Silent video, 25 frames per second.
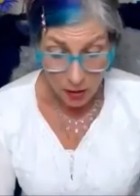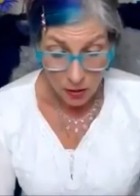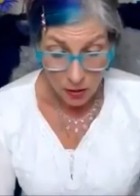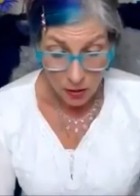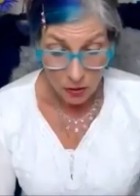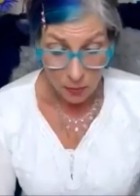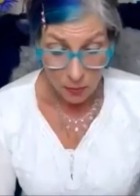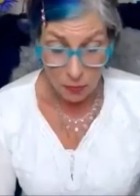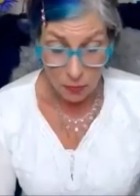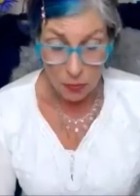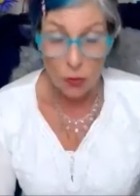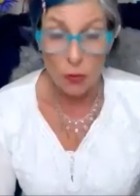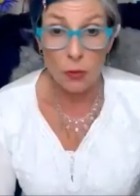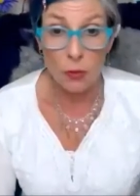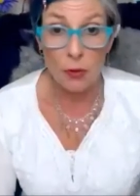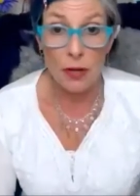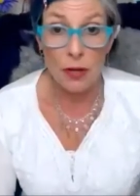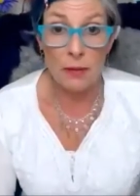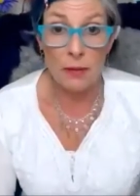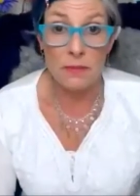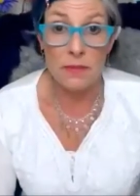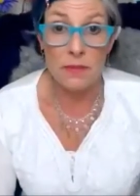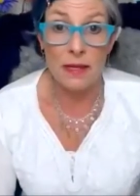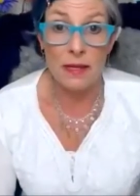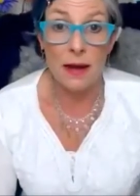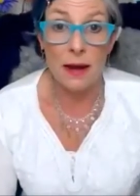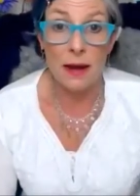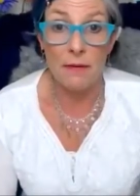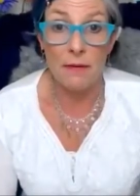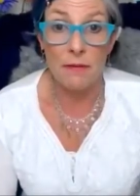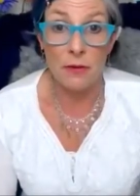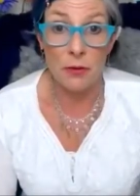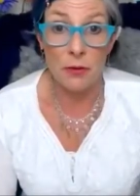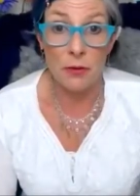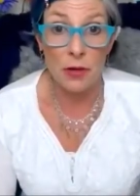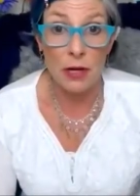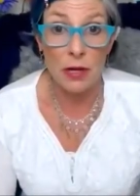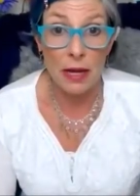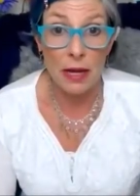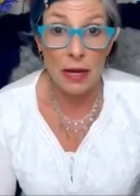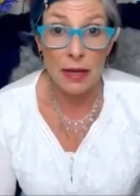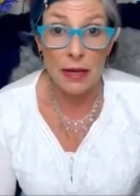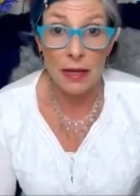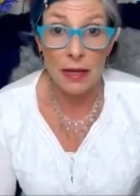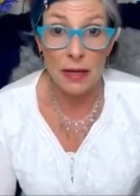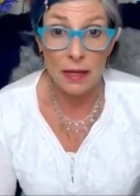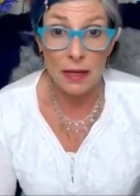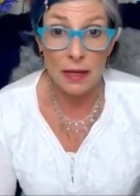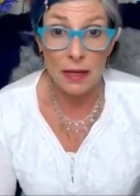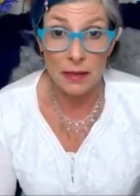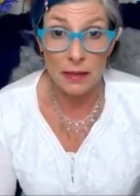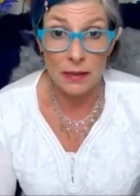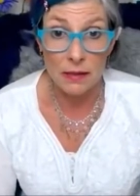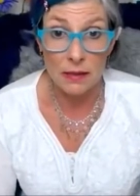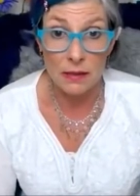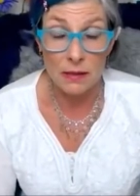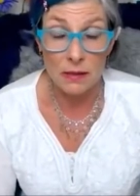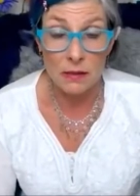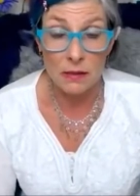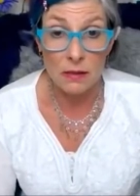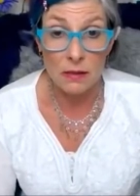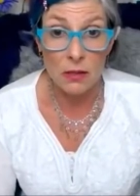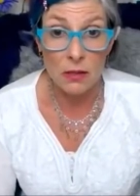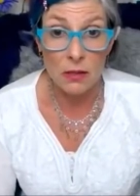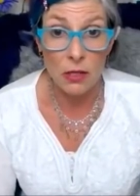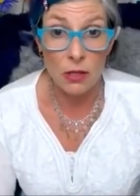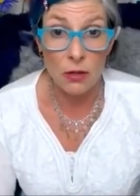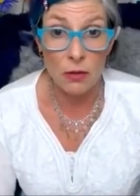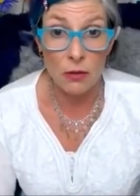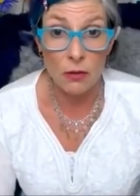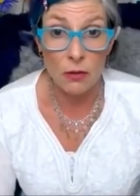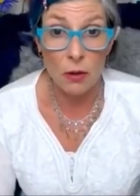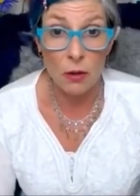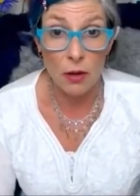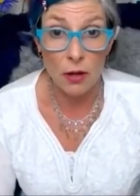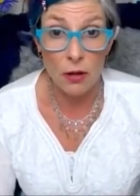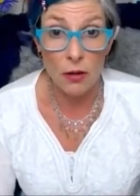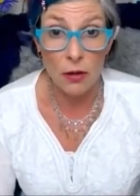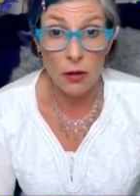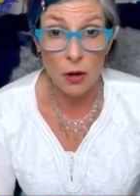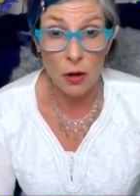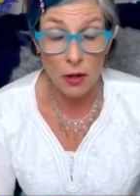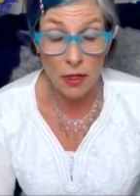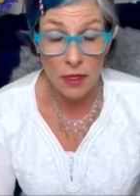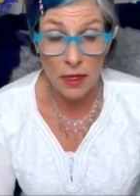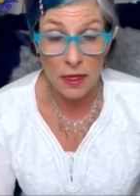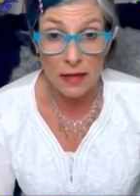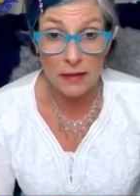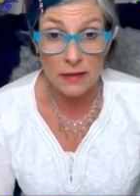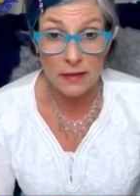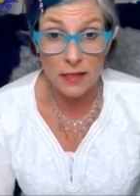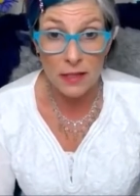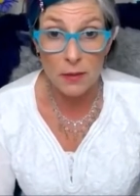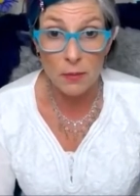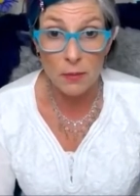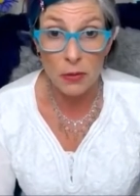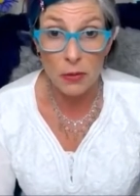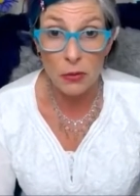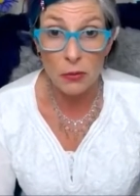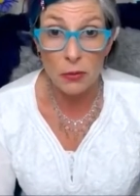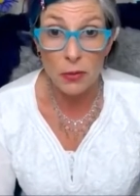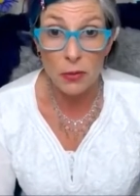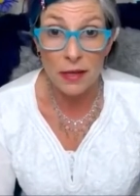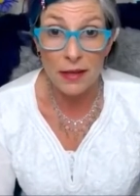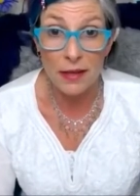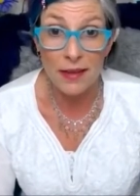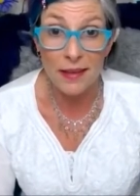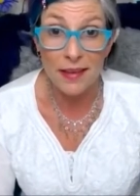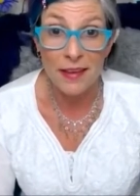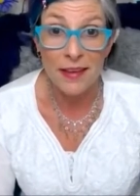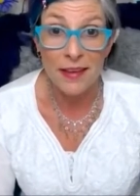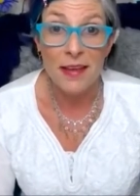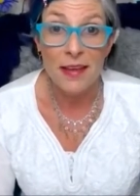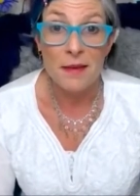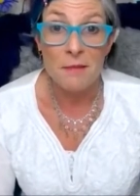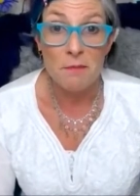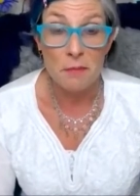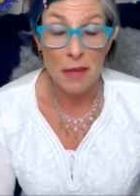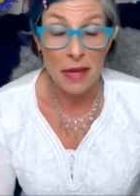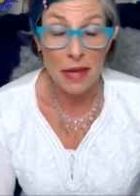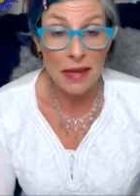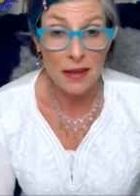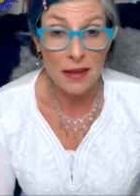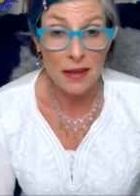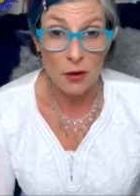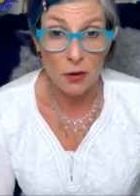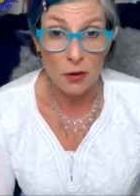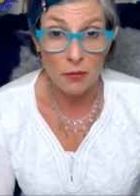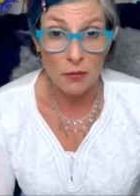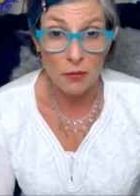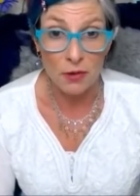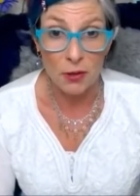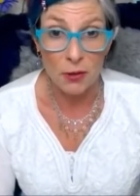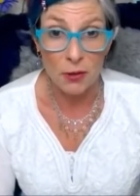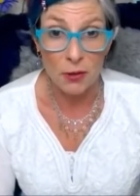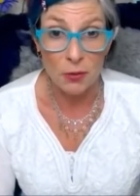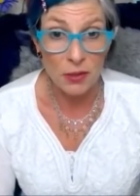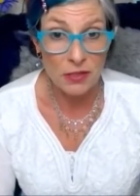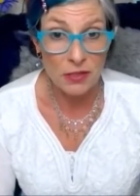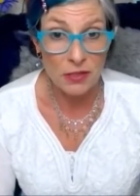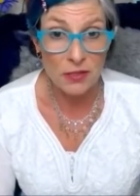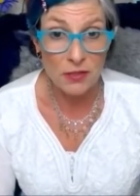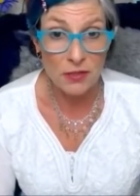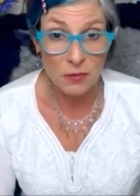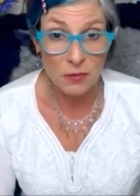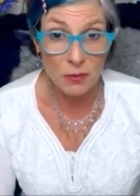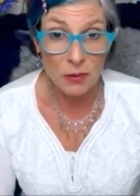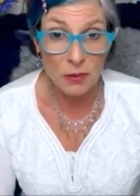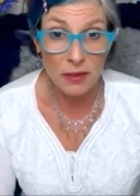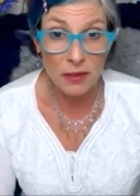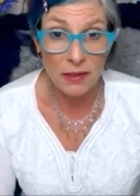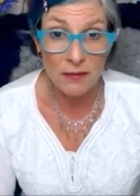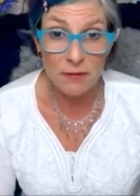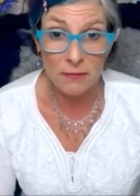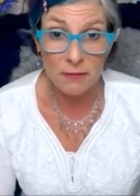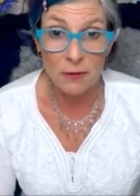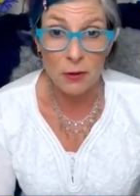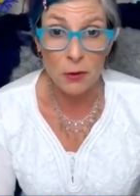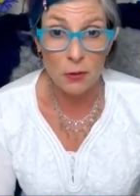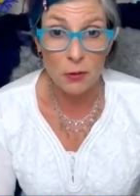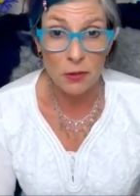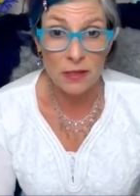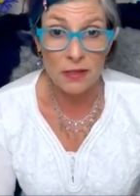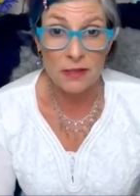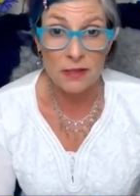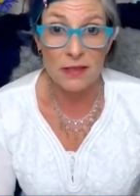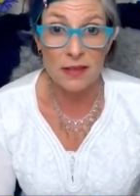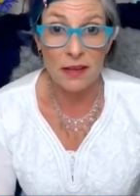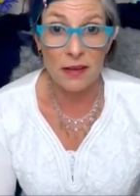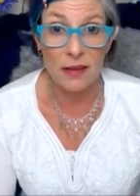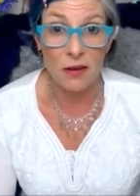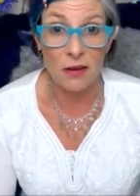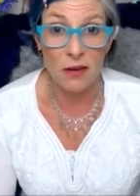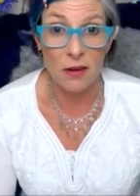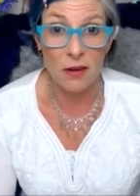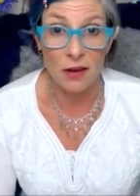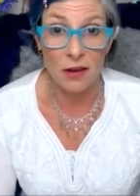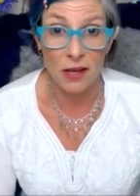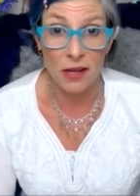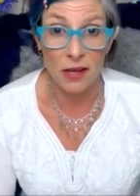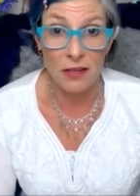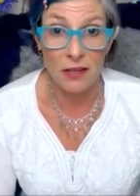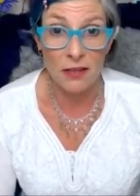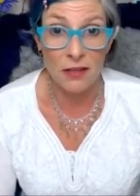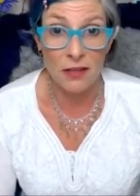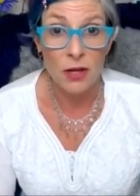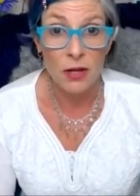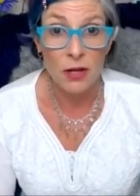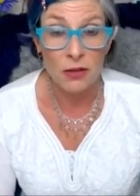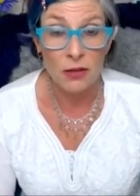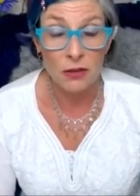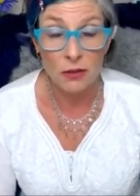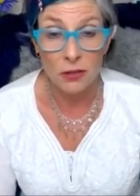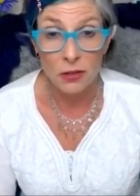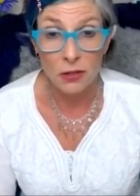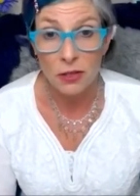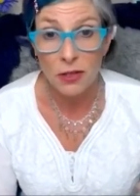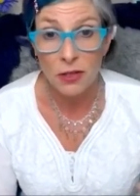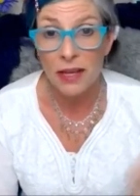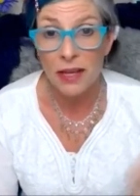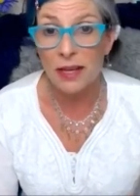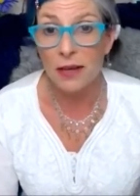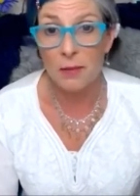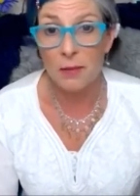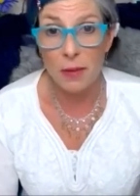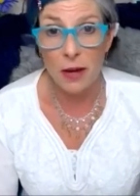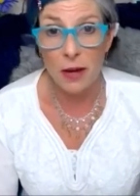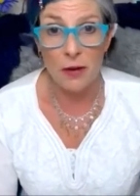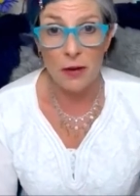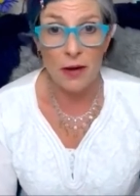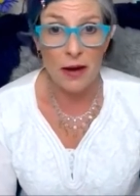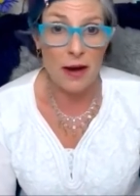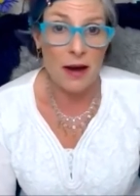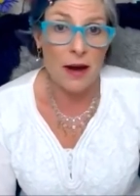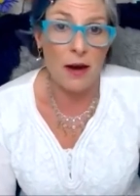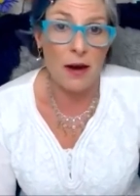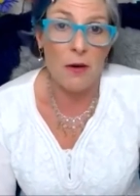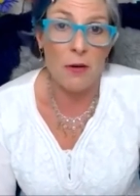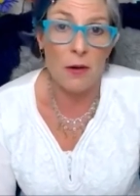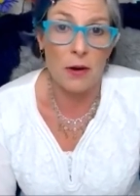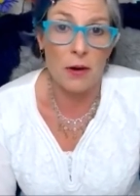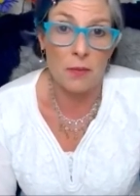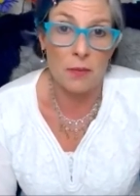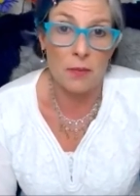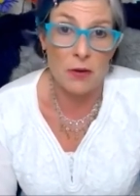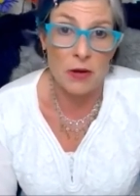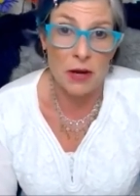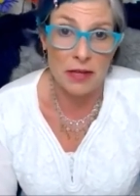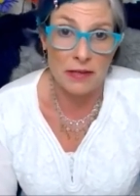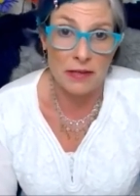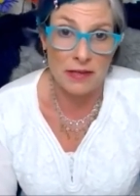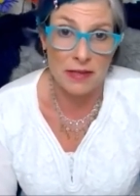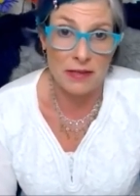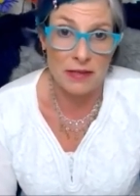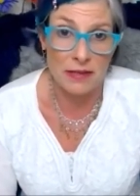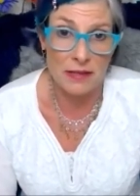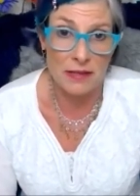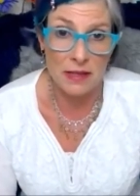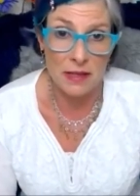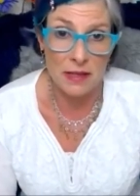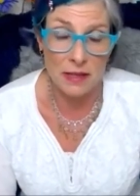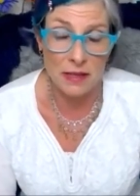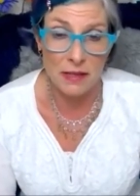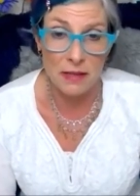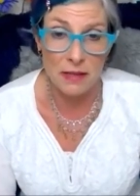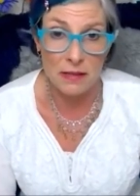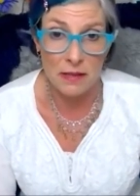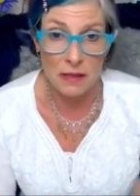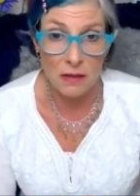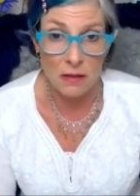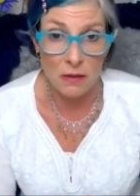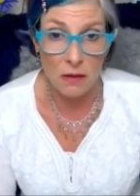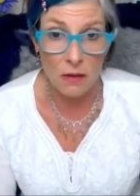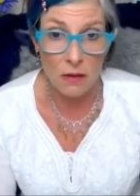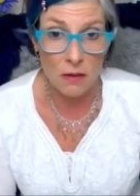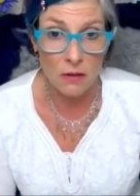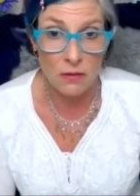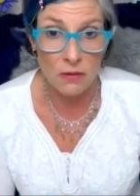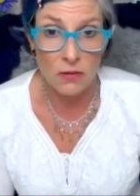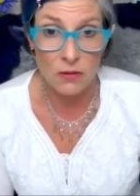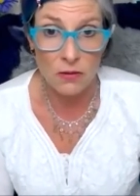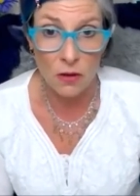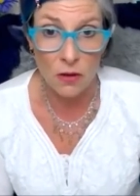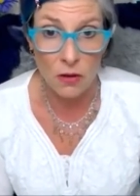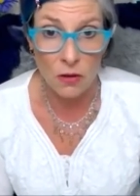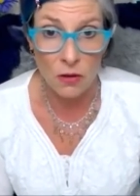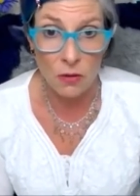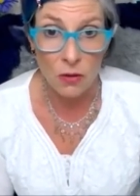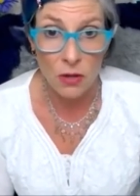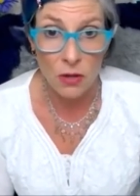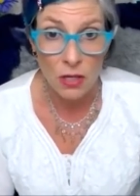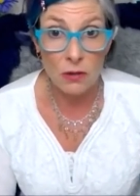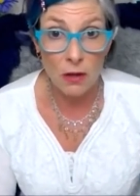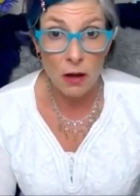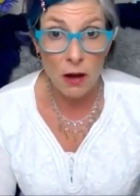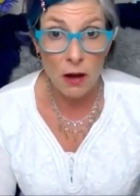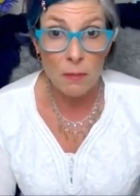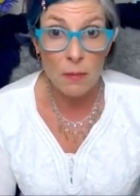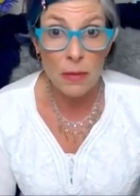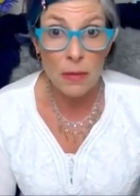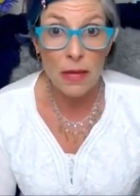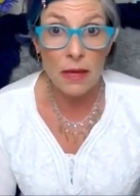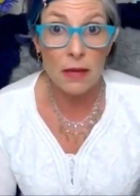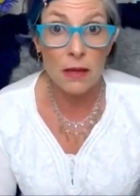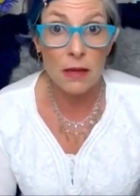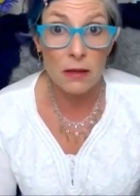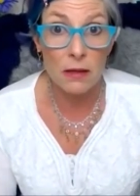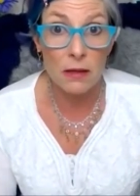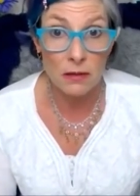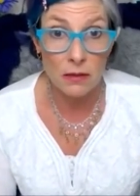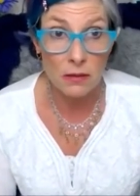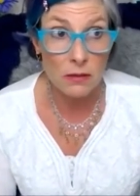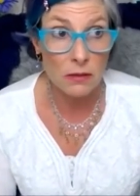the programs that I've created is you know an authentic beauty makeover, which is really focusing on you know, learning about how our presence is and also coming